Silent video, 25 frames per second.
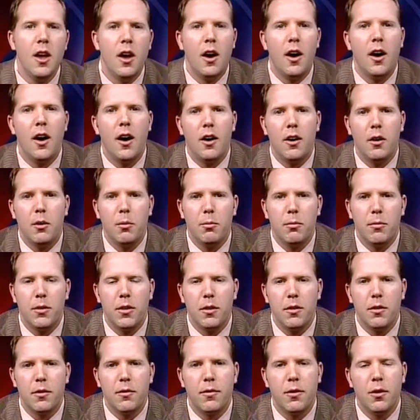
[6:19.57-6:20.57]

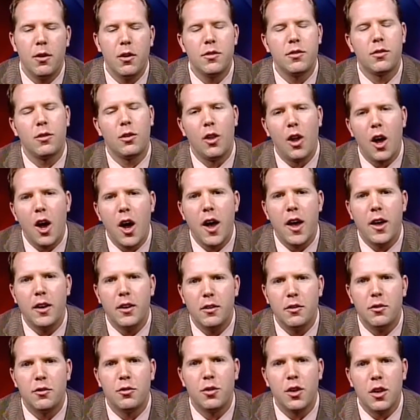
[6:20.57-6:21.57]
The first line
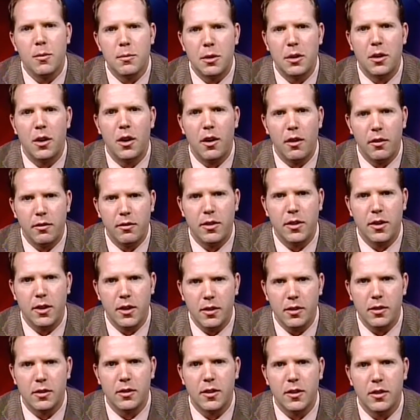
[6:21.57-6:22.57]
in treatment of
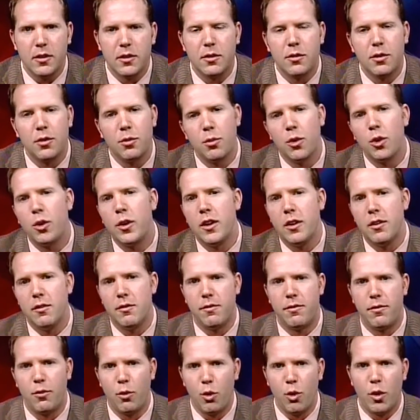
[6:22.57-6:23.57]
these is to really
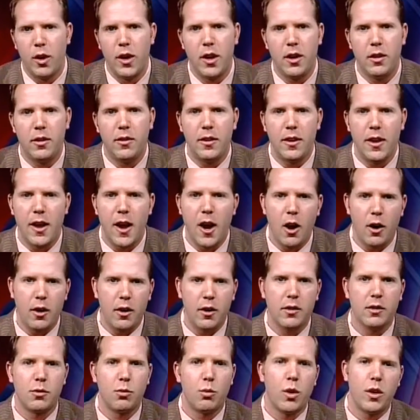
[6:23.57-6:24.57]
avoid the
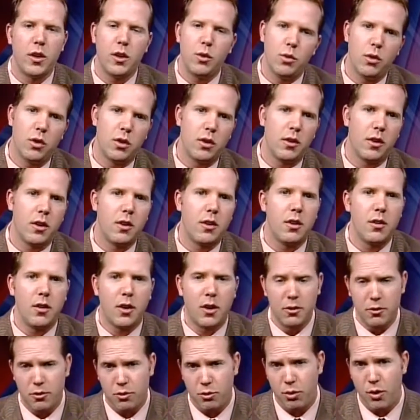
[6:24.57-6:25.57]
areas where you would
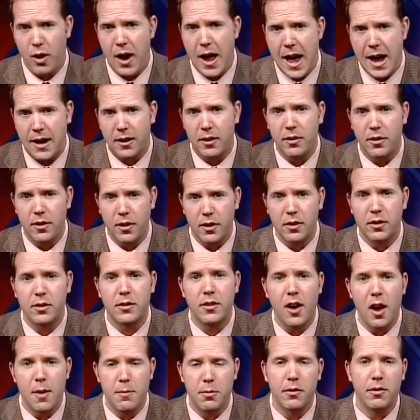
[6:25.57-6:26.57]
contract this
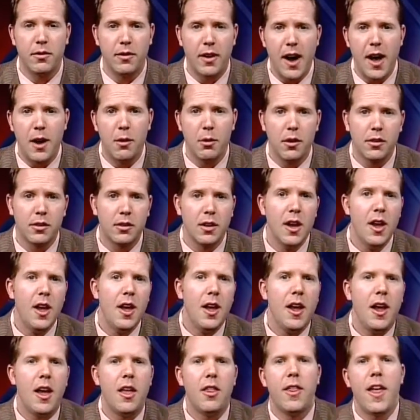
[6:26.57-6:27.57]
type of virus,
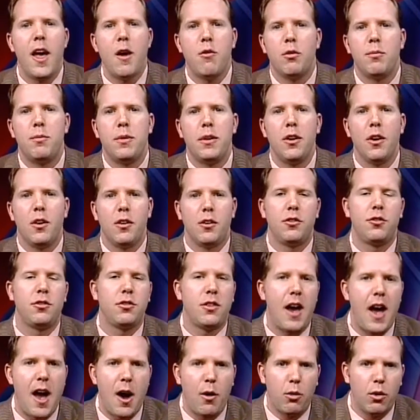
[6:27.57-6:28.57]
and that would be
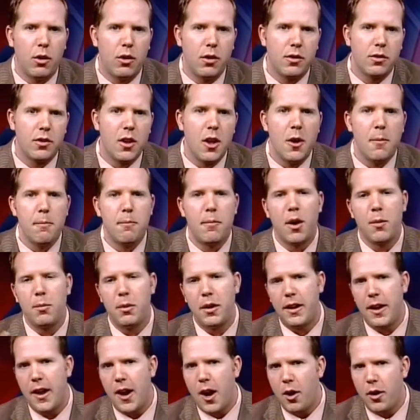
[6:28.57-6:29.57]
showers,
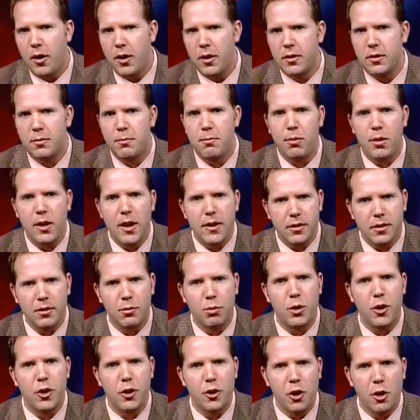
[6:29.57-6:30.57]
public areas, places
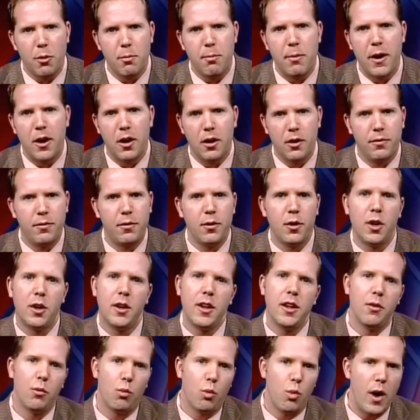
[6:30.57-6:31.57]
where you go barefoot
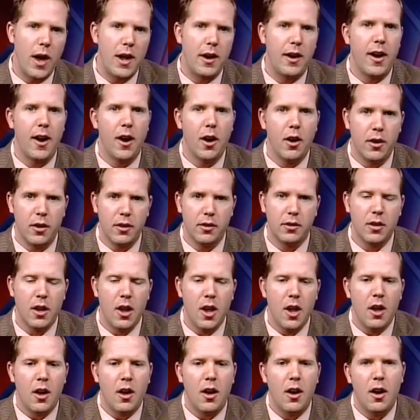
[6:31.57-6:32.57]
in wet areas
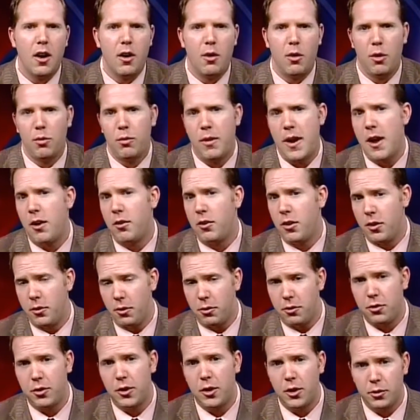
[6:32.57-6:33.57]
around
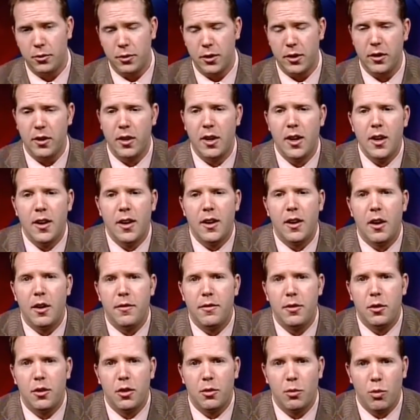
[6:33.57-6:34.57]
other children. Now,
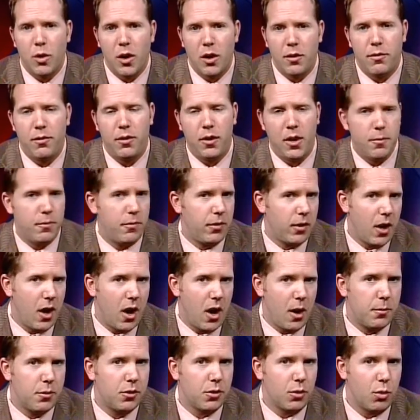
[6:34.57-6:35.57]
if you could wear
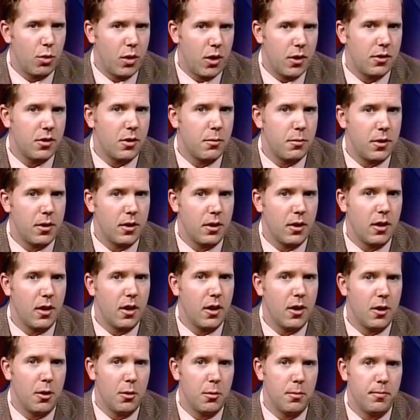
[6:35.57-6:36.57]
flip-flops or wear something
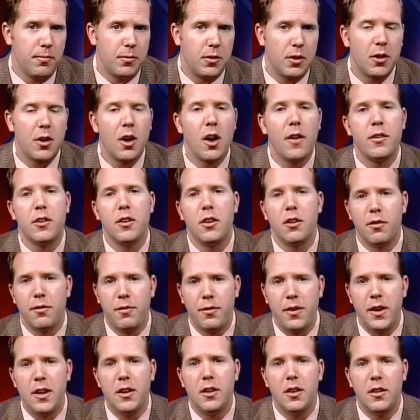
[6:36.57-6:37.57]
to cover your
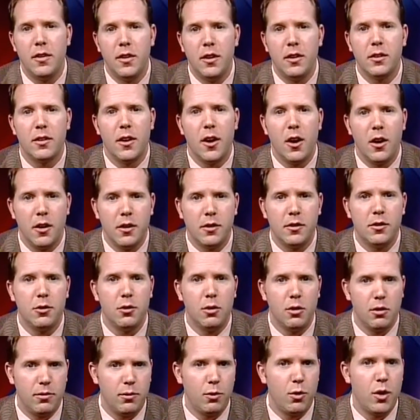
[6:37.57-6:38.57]
feet in these areas,
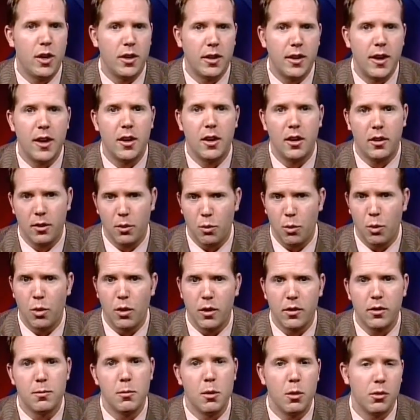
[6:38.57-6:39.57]
you'll avoid getting the
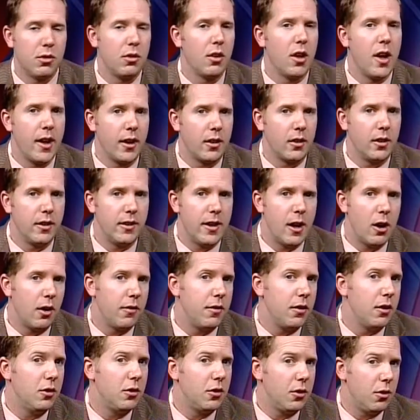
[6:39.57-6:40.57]
warts most likely. Now,
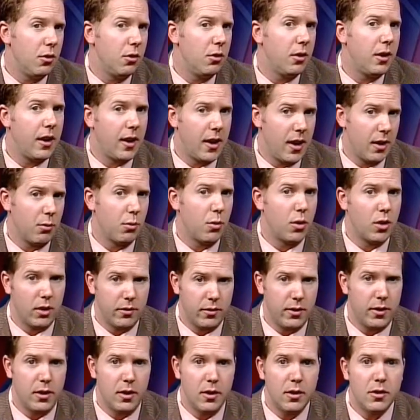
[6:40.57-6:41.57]
if you do get one
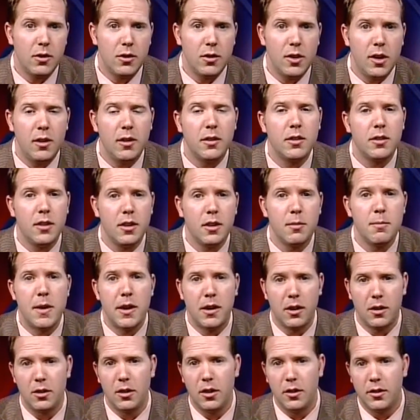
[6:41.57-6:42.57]
of these, you need to seek
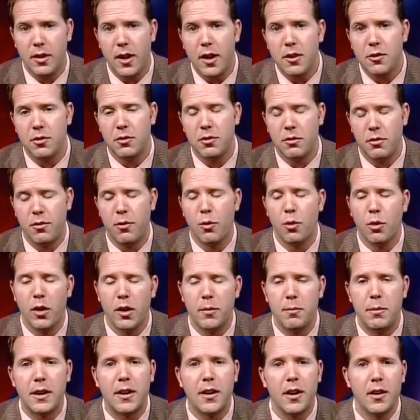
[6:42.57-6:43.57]
medical attention for
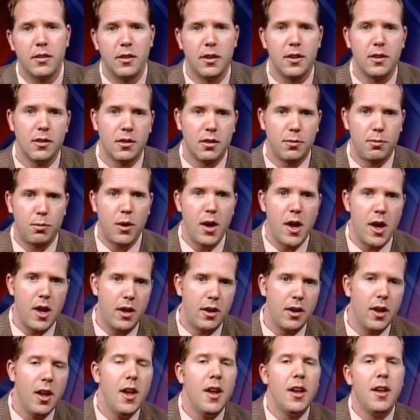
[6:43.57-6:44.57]
it because it can
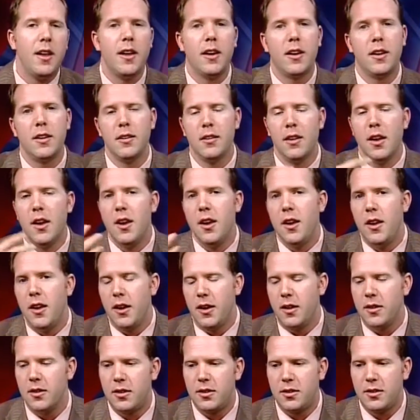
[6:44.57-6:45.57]
spread, it
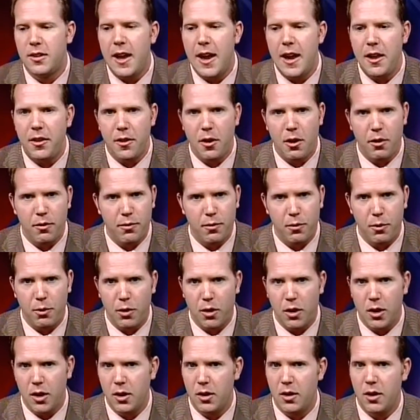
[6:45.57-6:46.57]
can stay there for
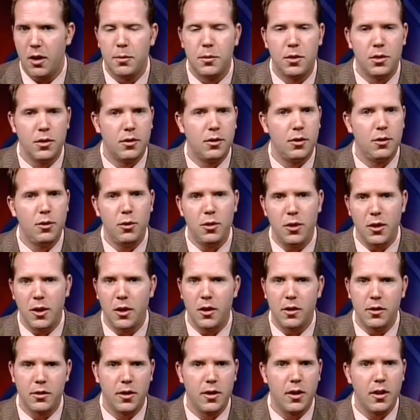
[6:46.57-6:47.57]
up to 2
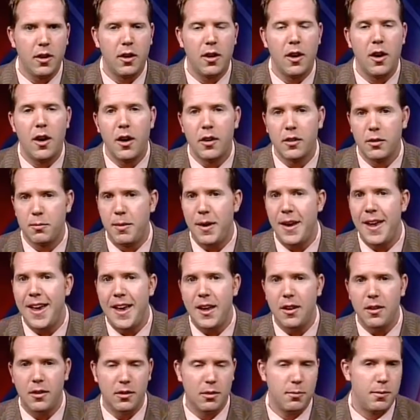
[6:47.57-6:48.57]
years, it can cause
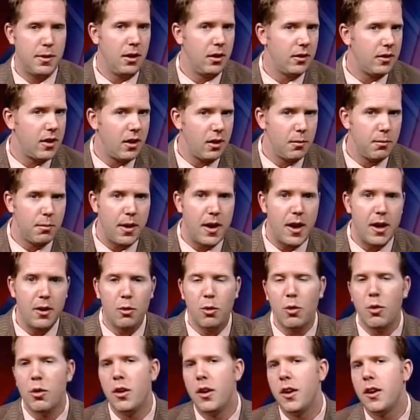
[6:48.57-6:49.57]
pain, debilitating pain,
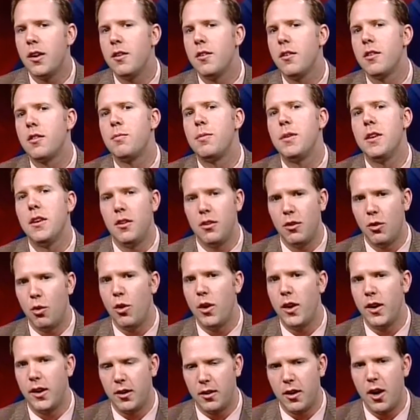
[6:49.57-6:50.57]
or it can just be
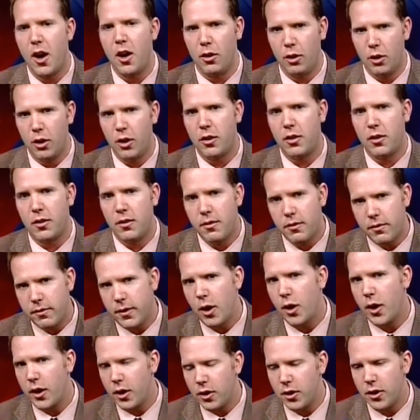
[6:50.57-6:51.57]
annoying and not look
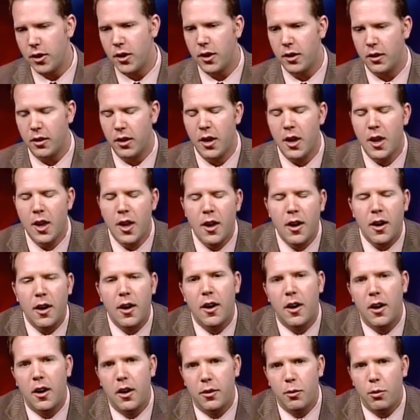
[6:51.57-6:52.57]
very good.
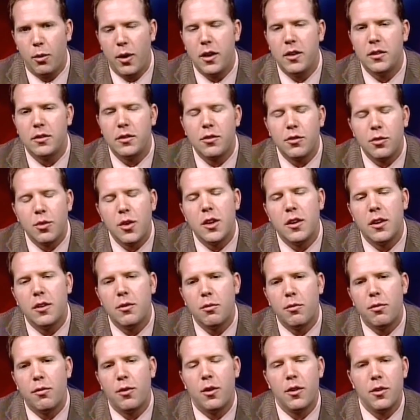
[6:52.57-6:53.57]
The ways to treat it,
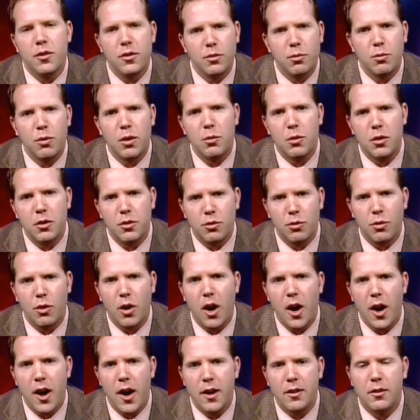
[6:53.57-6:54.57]
first we would
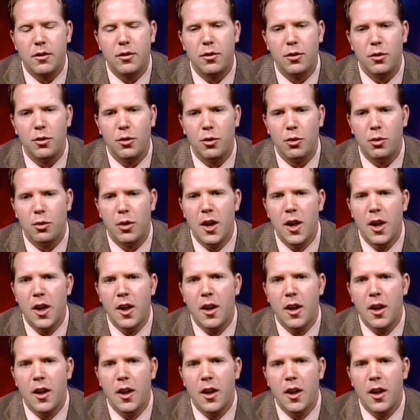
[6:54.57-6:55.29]
try to